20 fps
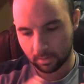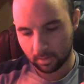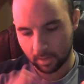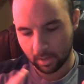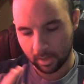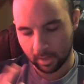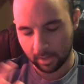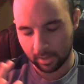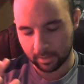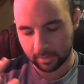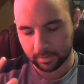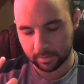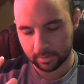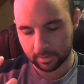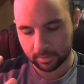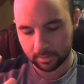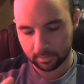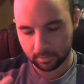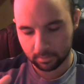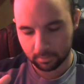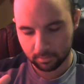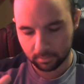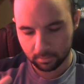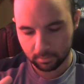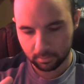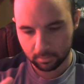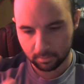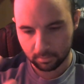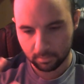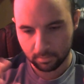And
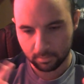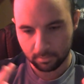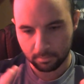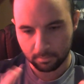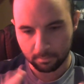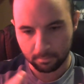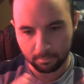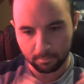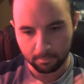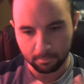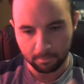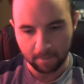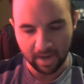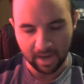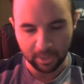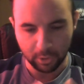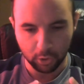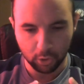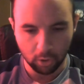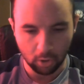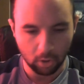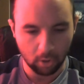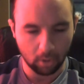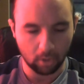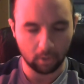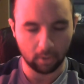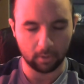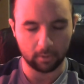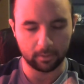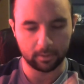my
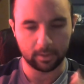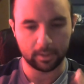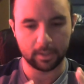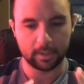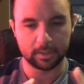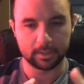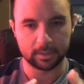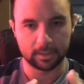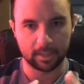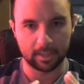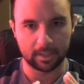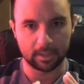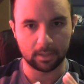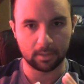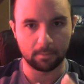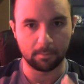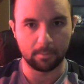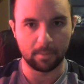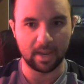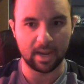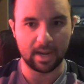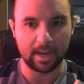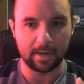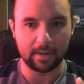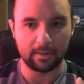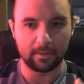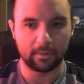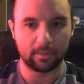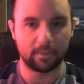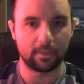car is like the
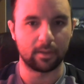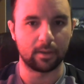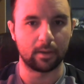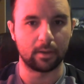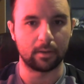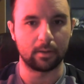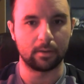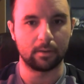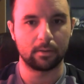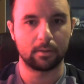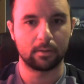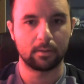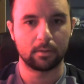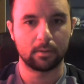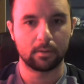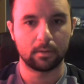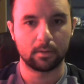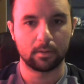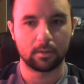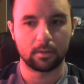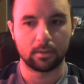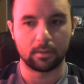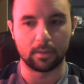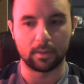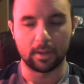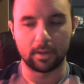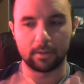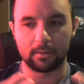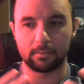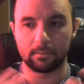main thing
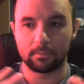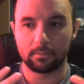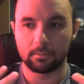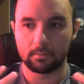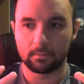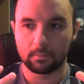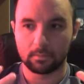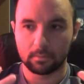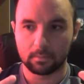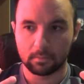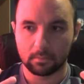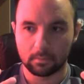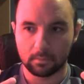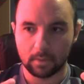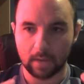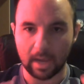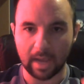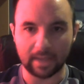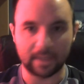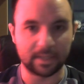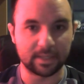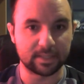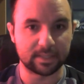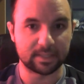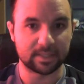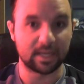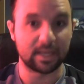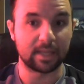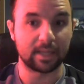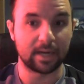that I can
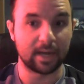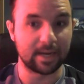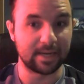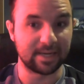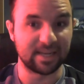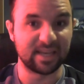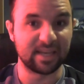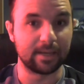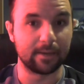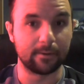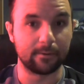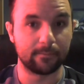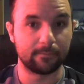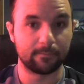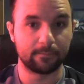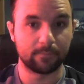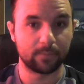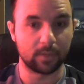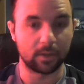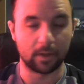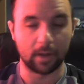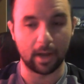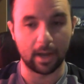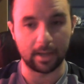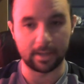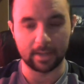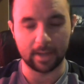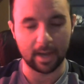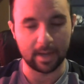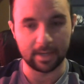say that I did. You know,
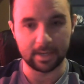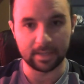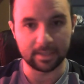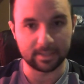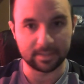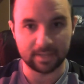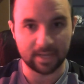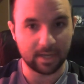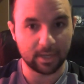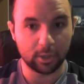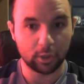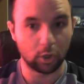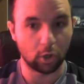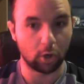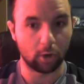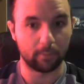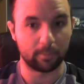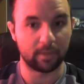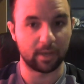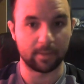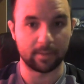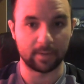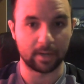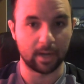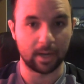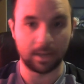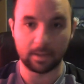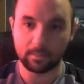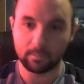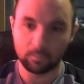I didn't take a car payment.
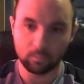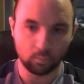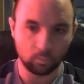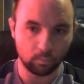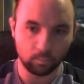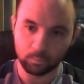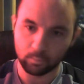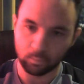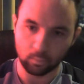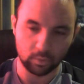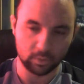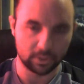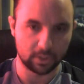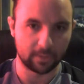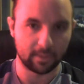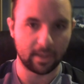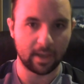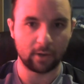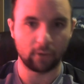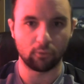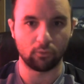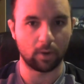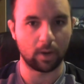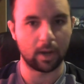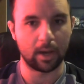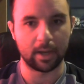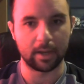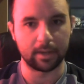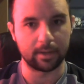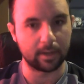I was on that
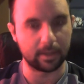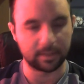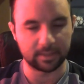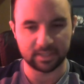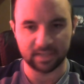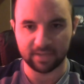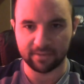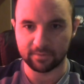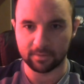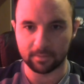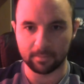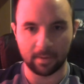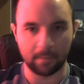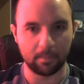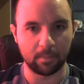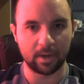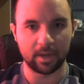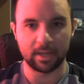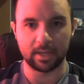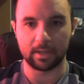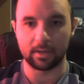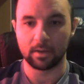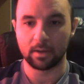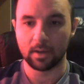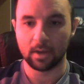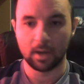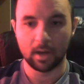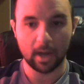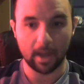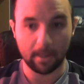grind. I saved up my money.
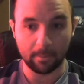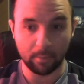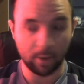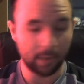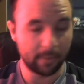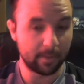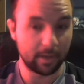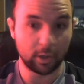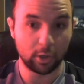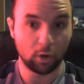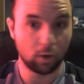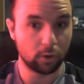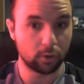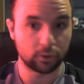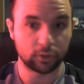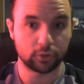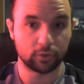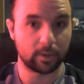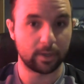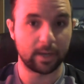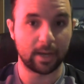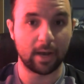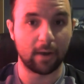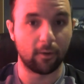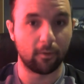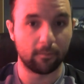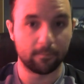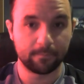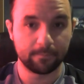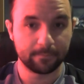I bought my car straight
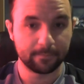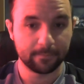out.